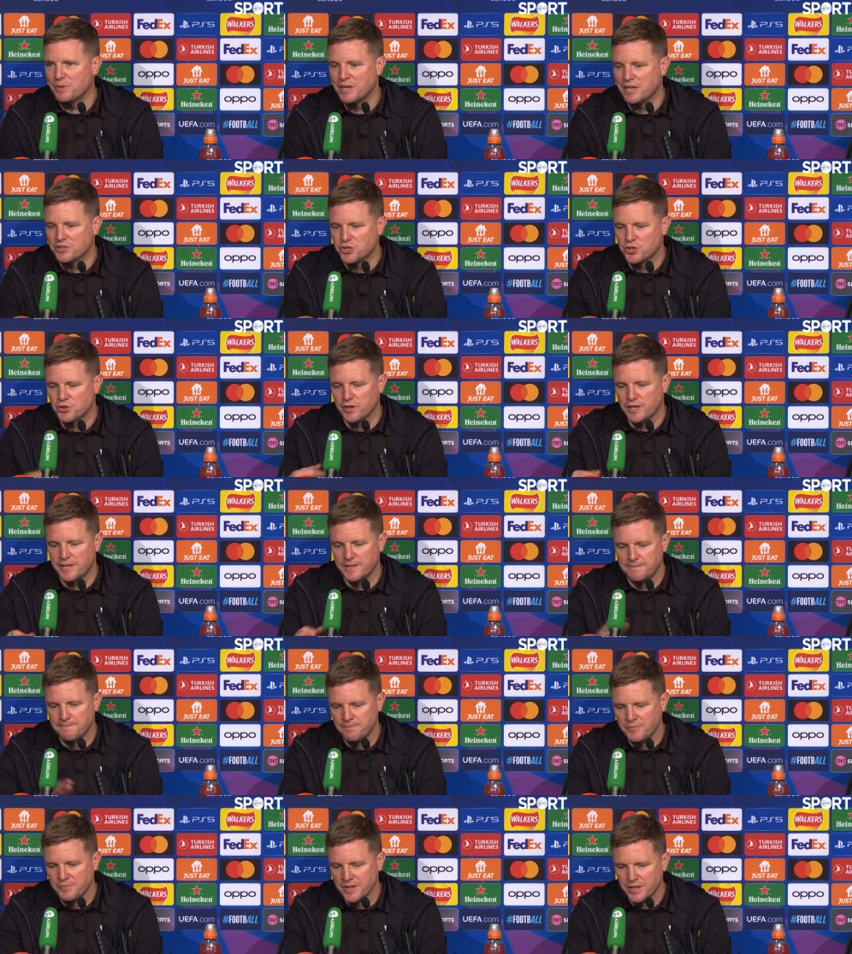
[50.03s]
We had to try
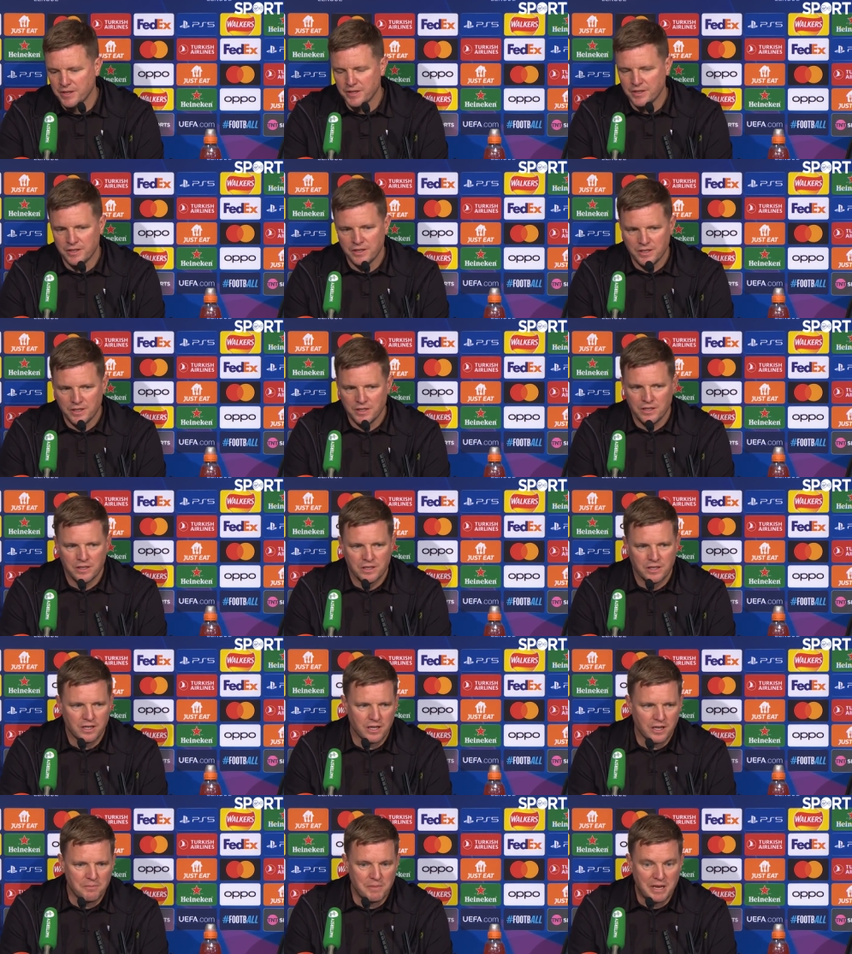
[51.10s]

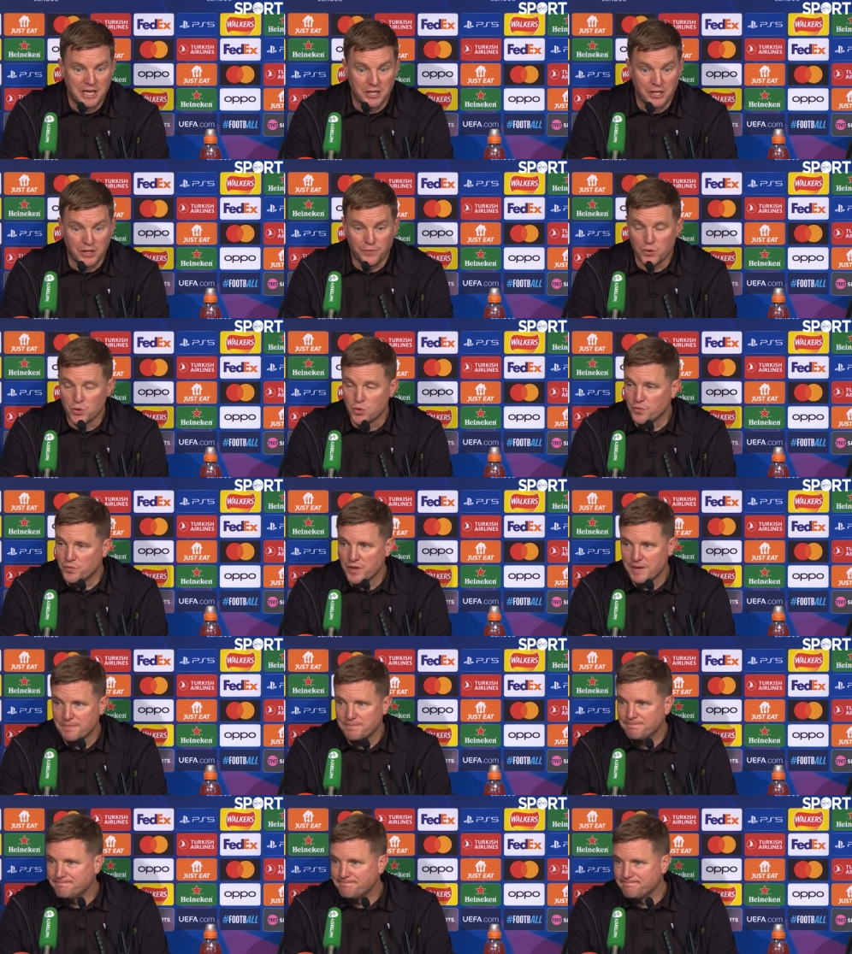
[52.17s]
and make it difficult for
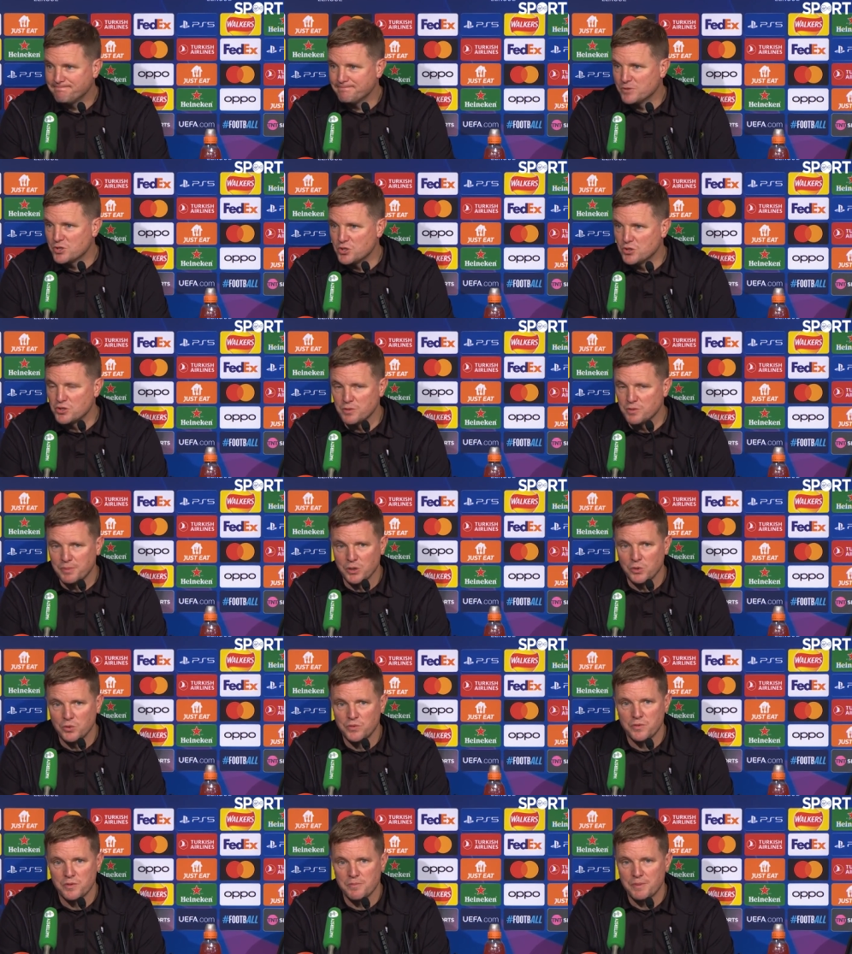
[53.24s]
them to
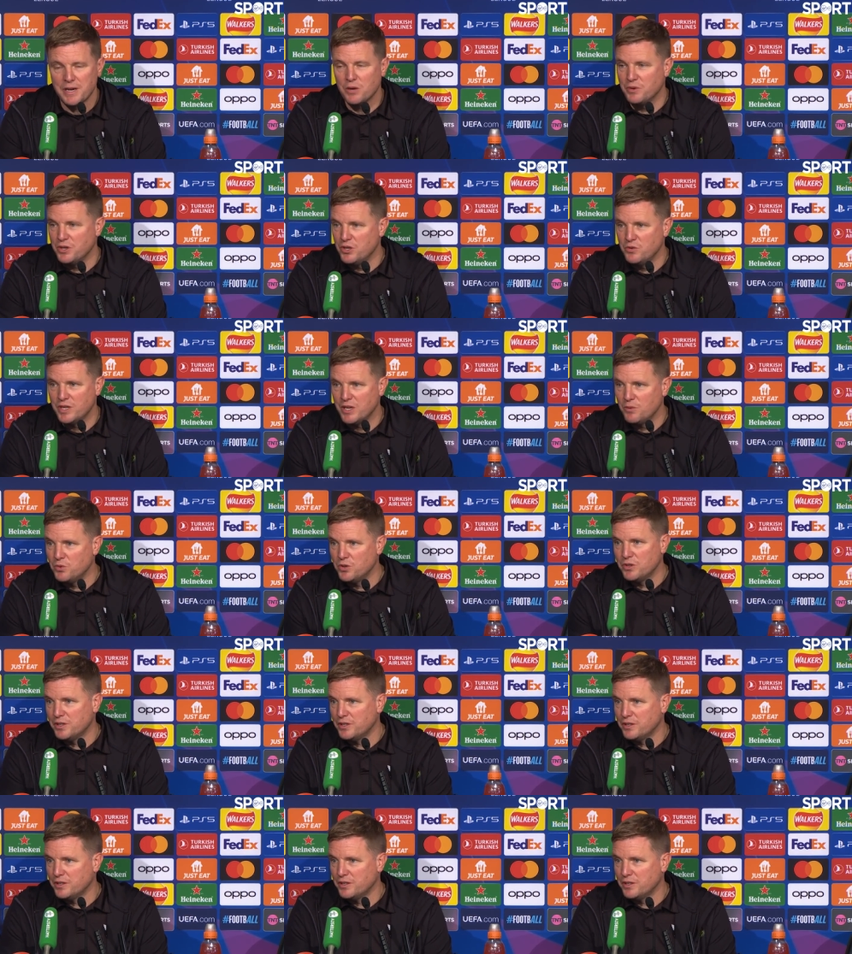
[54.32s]
build from the back. We knew they would.